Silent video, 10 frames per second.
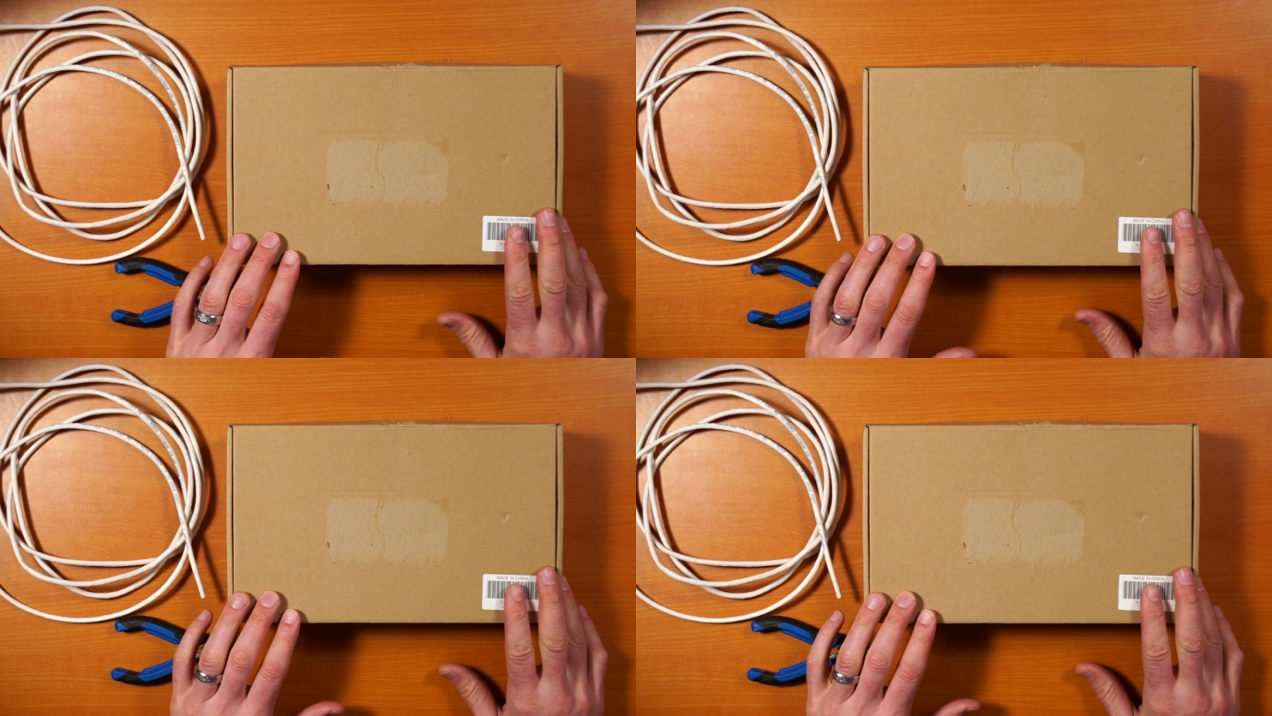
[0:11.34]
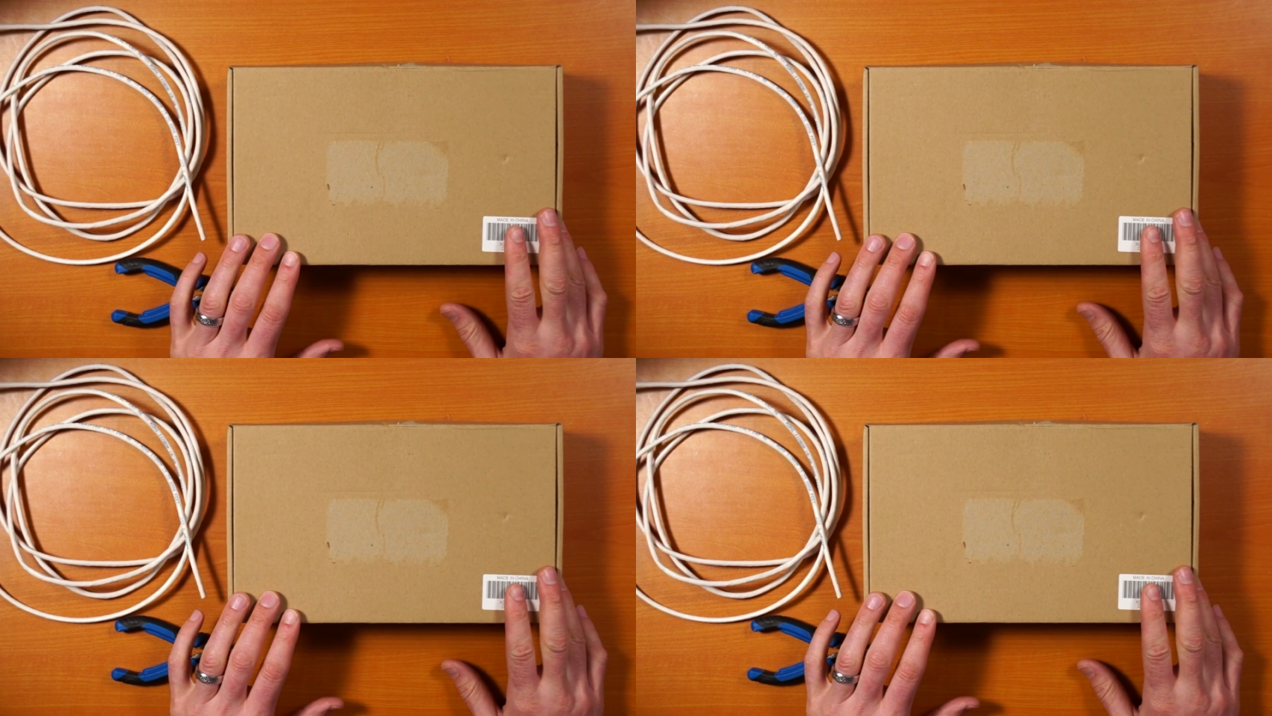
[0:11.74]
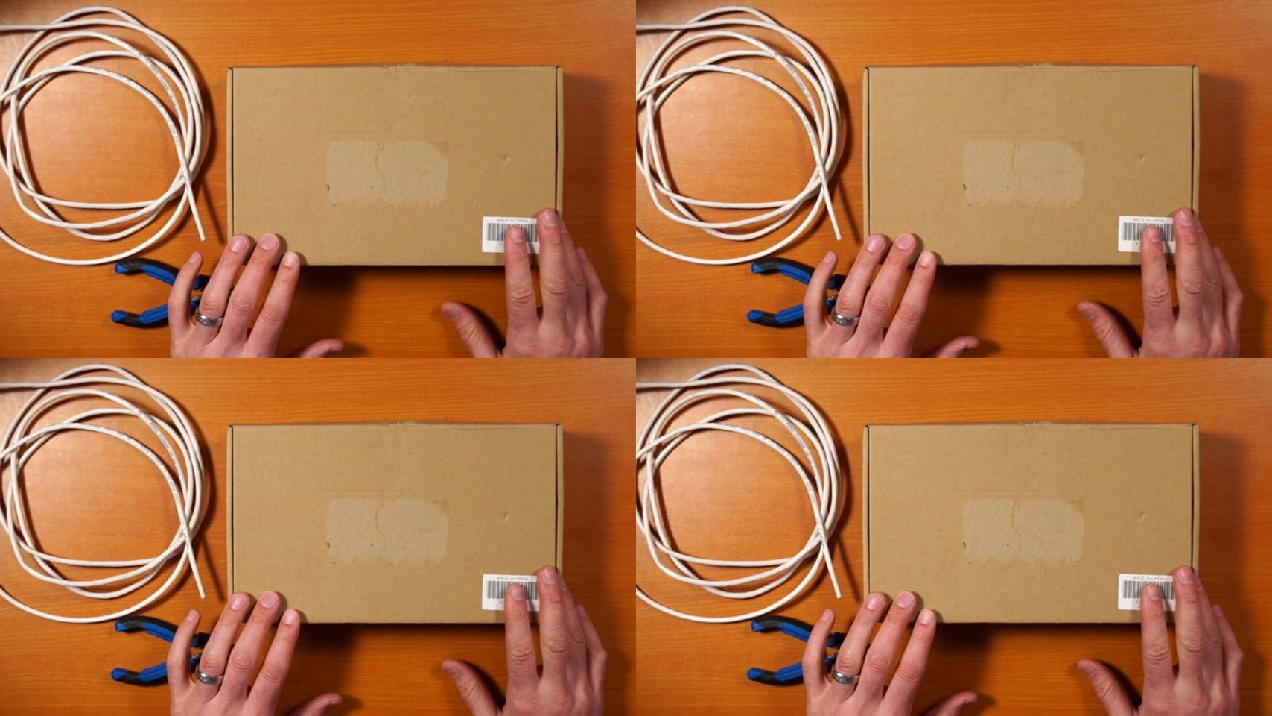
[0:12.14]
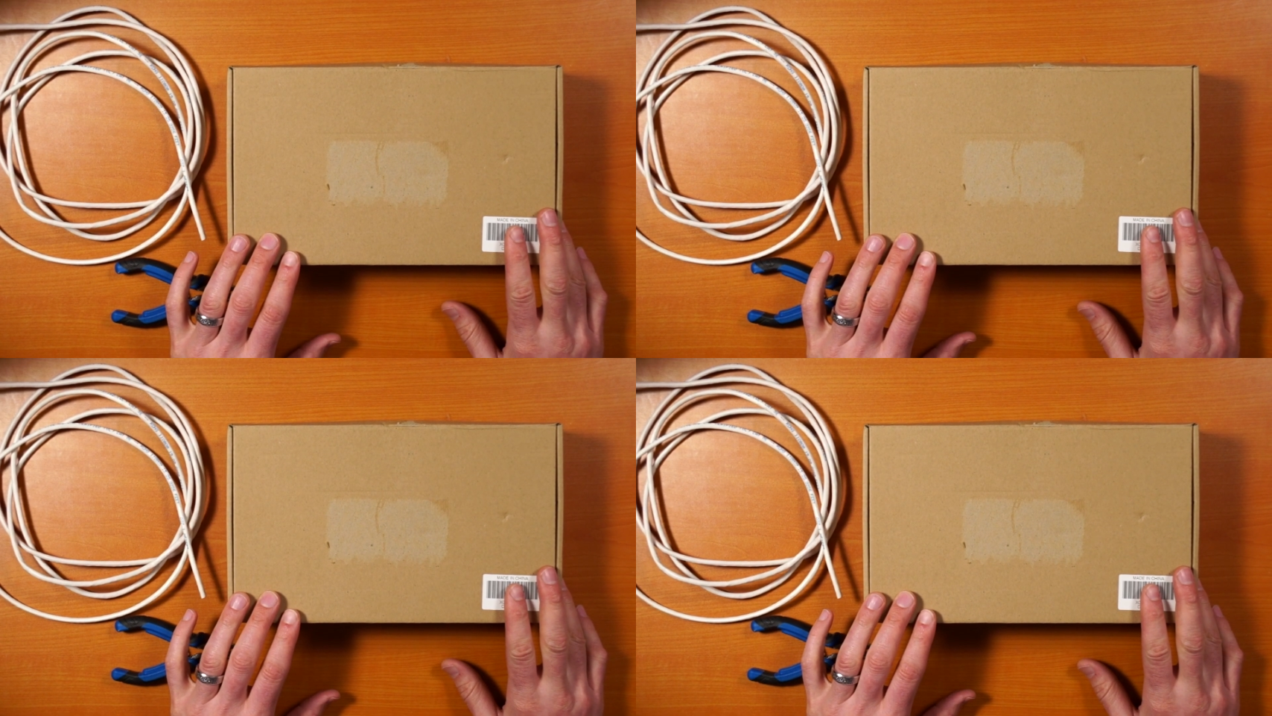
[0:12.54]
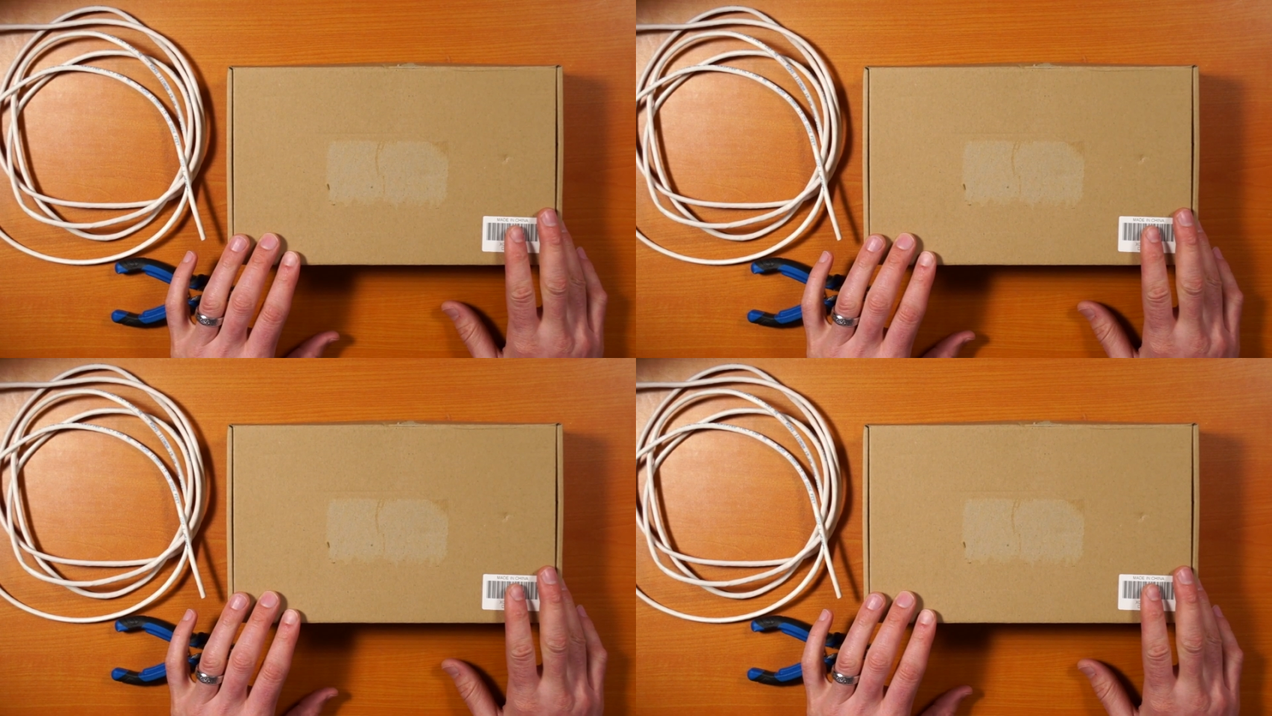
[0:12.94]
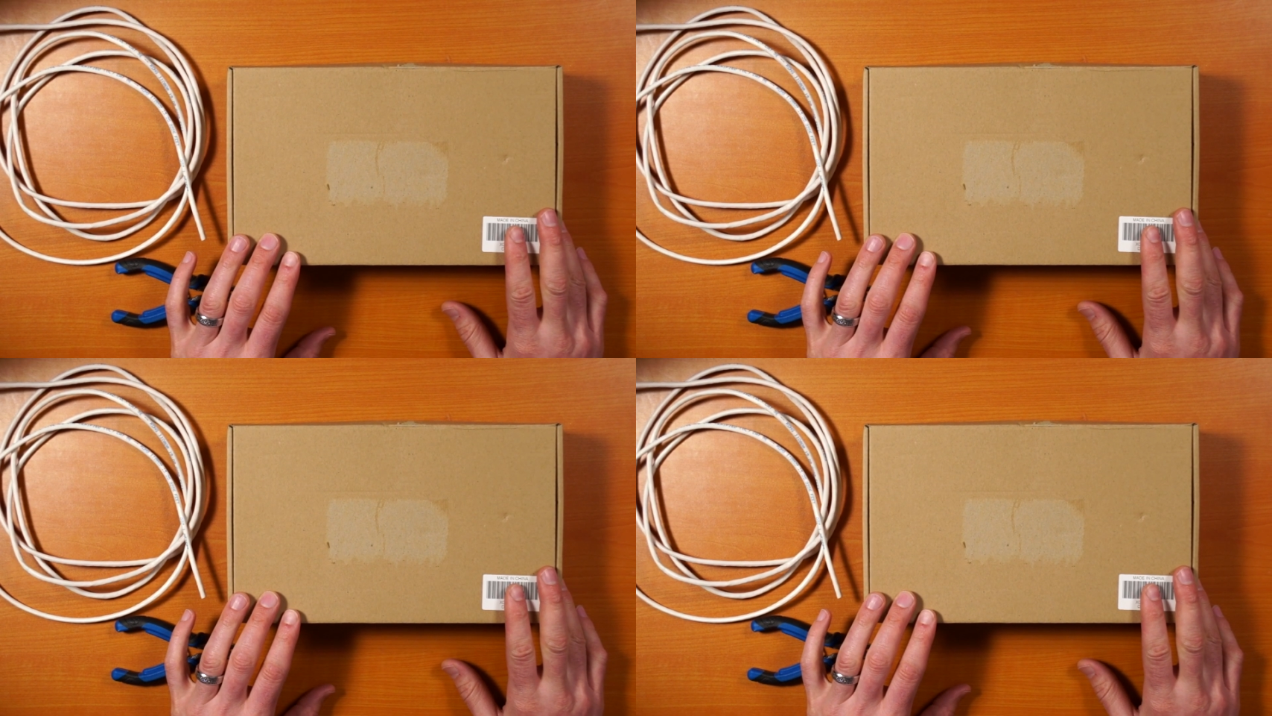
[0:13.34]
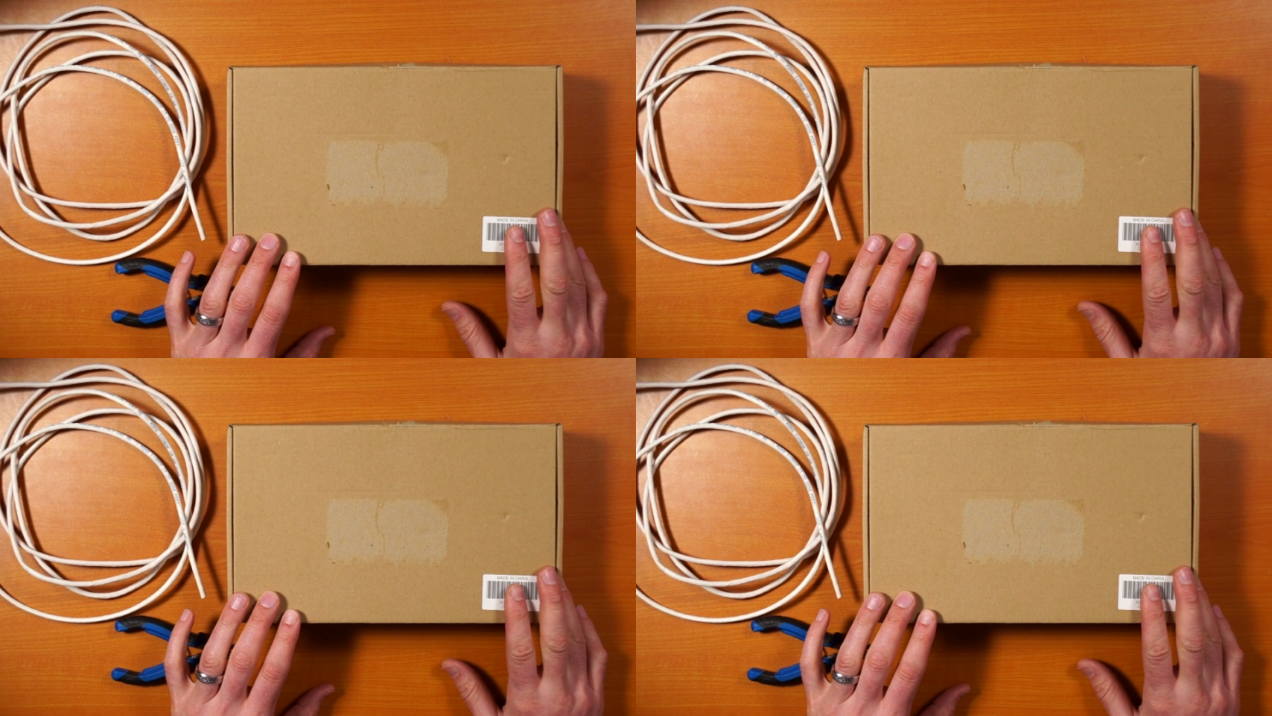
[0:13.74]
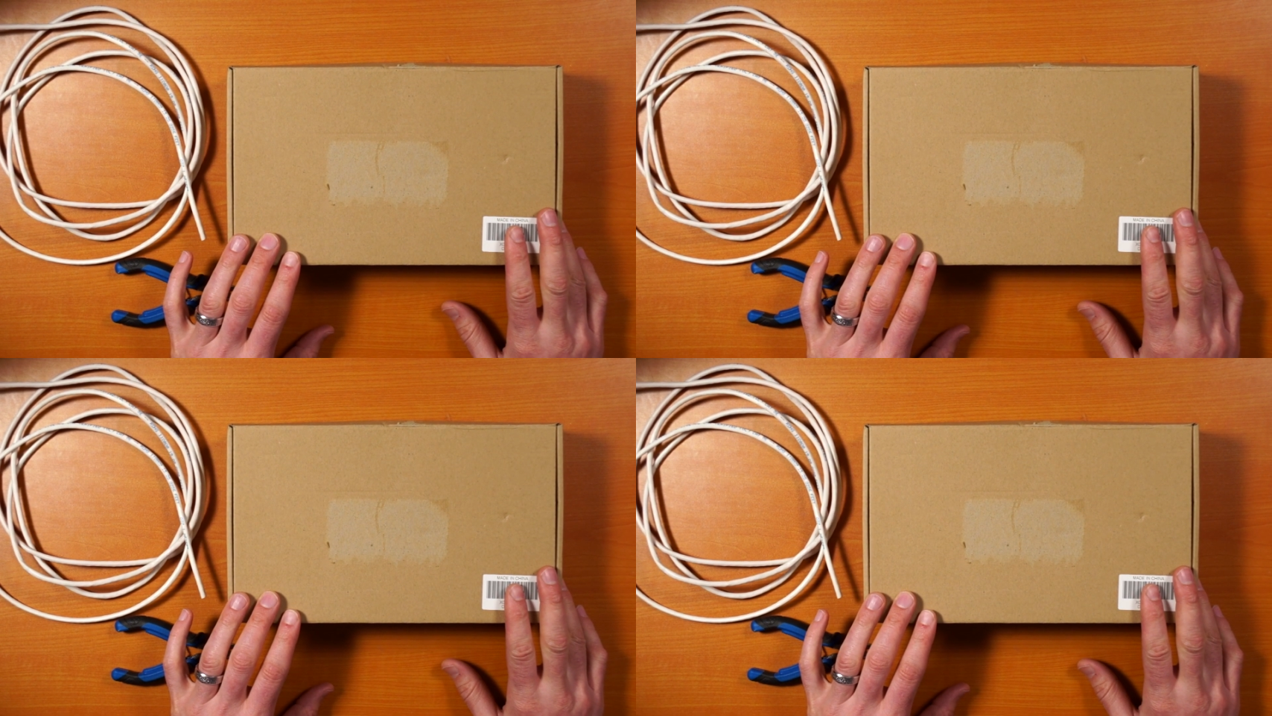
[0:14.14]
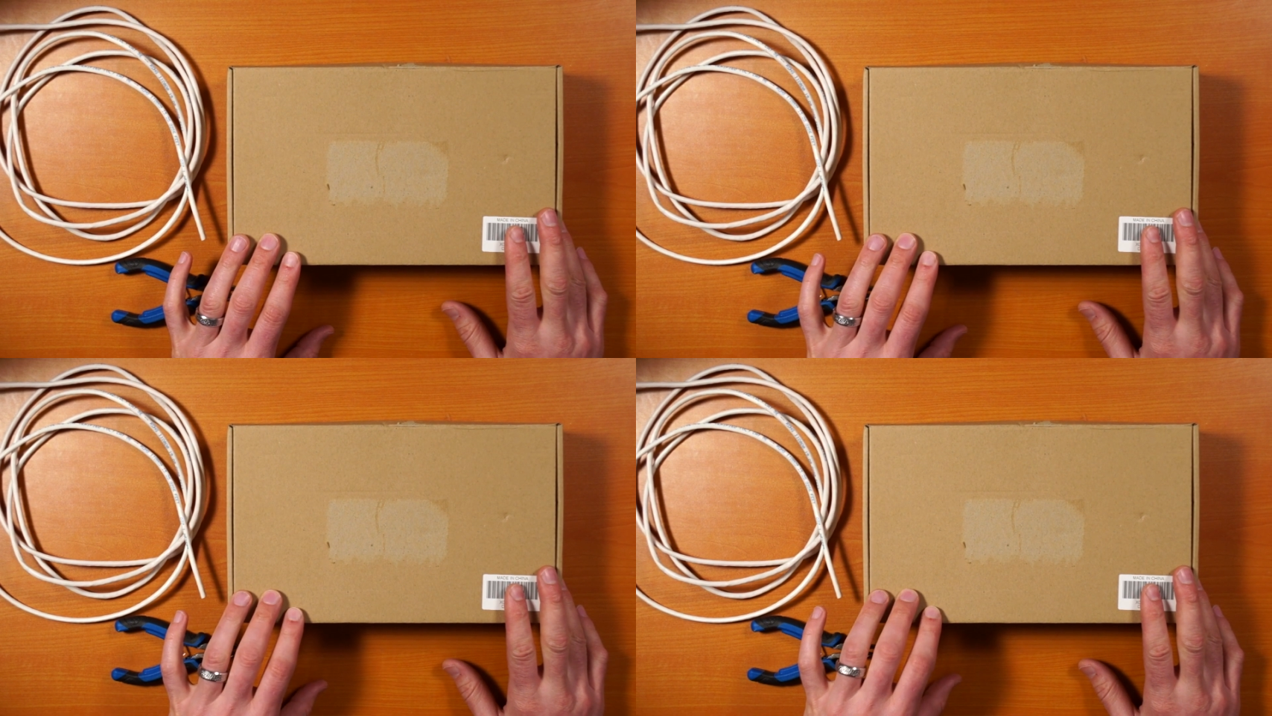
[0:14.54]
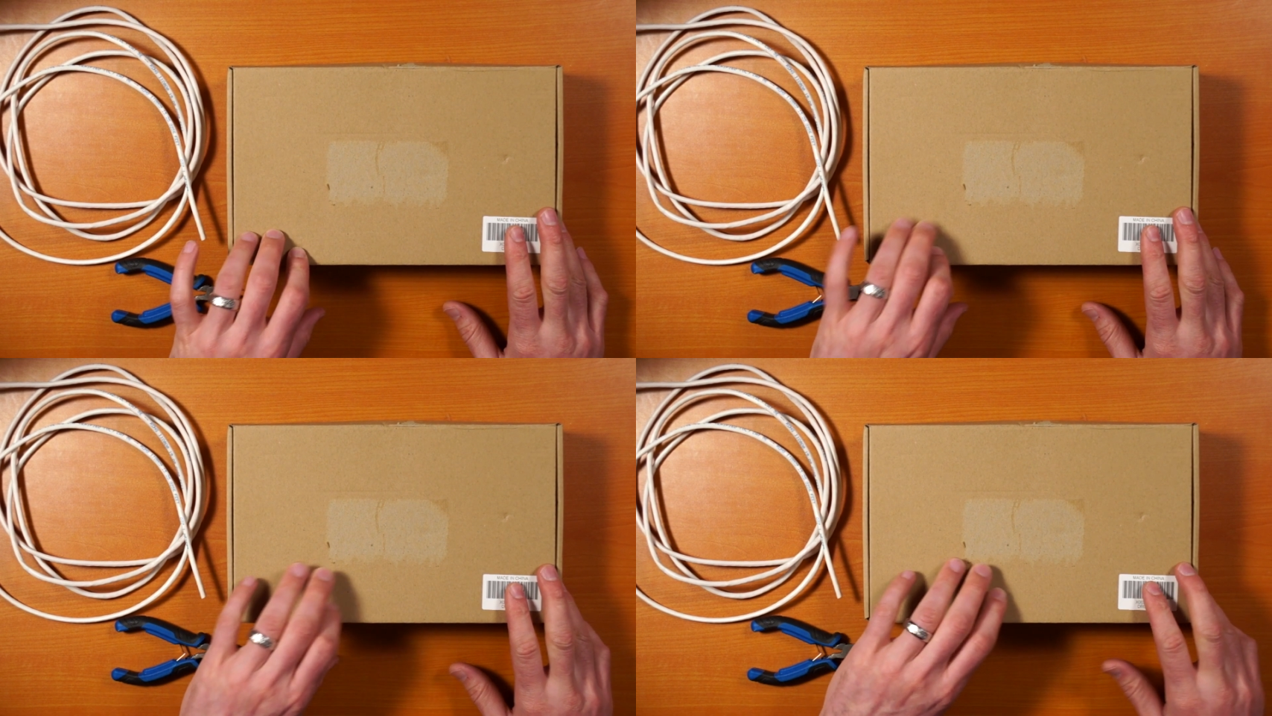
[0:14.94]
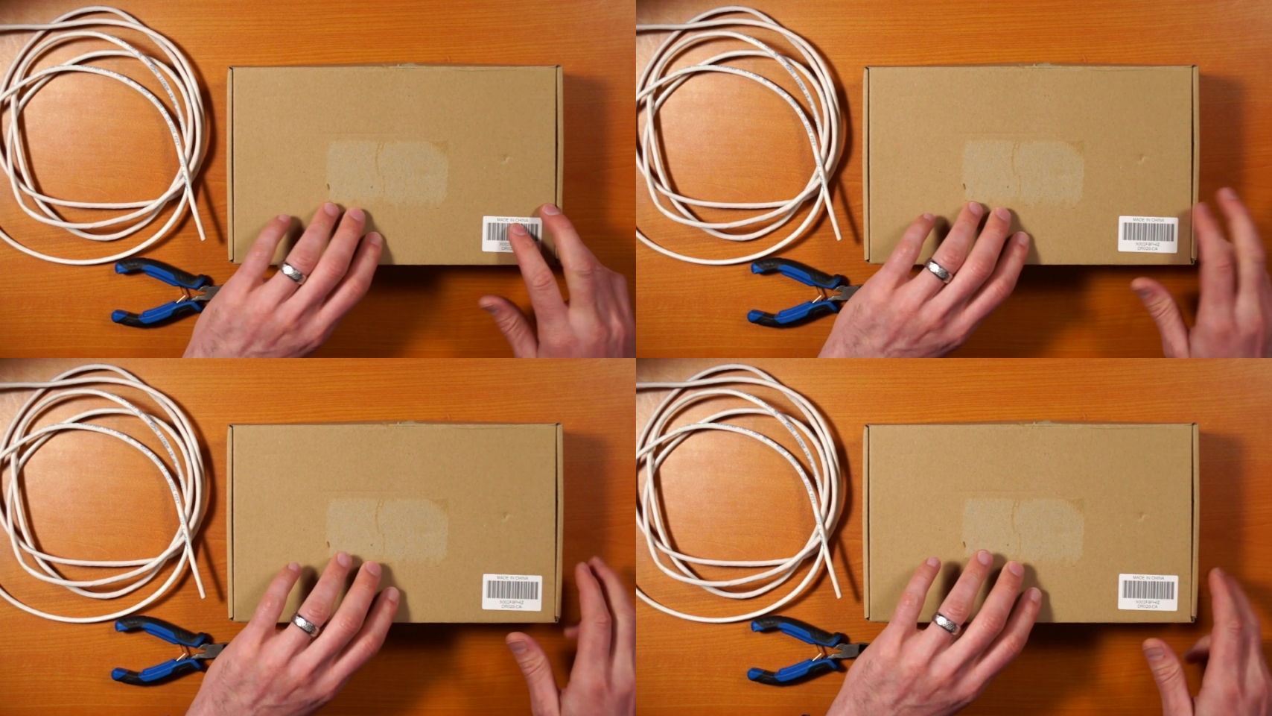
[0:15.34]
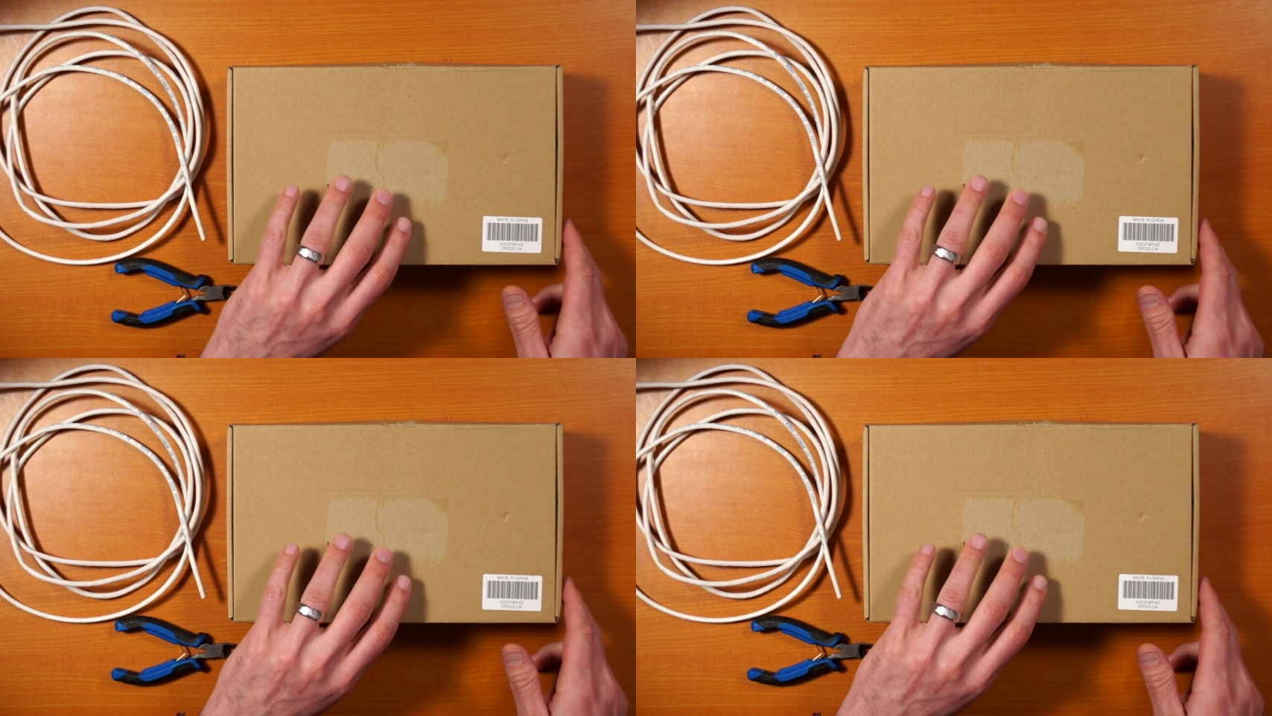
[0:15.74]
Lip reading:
(no speaker visible)